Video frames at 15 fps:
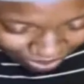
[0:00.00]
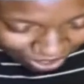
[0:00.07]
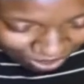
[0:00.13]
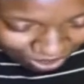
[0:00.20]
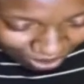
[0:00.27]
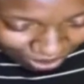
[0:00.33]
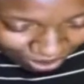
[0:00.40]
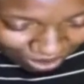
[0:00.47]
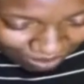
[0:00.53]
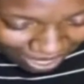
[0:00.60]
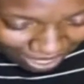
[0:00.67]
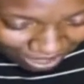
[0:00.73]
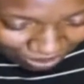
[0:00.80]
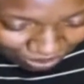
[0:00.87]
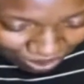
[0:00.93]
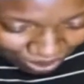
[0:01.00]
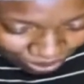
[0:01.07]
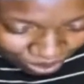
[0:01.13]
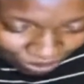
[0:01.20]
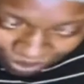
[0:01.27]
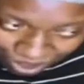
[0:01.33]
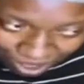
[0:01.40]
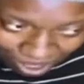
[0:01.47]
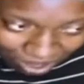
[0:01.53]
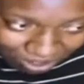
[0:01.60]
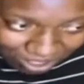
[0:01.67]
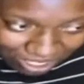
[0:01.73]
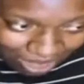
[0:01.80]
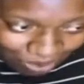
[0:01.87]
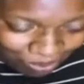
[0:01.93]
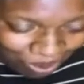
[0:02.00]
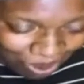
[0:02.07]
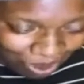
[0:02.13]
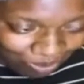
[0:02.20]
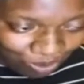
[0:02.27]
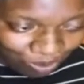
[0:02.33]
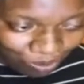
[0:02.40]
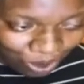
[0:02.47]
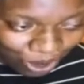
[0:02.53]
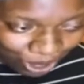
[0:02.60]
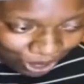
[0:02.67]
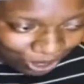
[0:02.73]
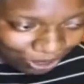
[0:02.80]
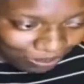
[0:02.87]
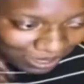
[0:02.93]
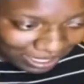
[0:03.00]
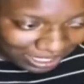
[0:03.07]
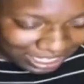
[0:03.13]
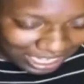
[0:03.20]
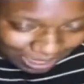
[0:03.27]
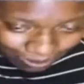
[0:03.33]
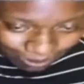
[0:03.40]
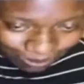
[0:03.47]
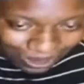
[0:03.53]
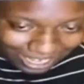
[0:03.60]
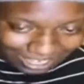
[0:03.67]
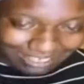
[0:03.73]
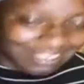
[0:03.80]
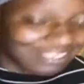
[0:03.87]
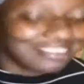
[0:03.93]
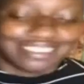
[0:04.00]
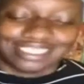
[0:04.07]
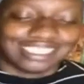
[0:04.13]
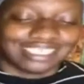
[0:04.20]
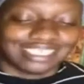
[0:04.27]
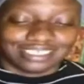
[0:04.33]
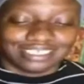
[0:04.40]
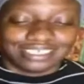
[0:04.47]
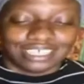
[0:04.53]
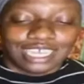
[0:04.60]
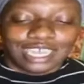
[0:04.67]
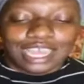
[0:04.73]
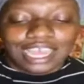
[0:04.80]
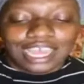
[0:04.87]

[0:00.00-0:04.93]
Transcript: when you know somebody who knows some songs like word for word, but can break it just, ooh.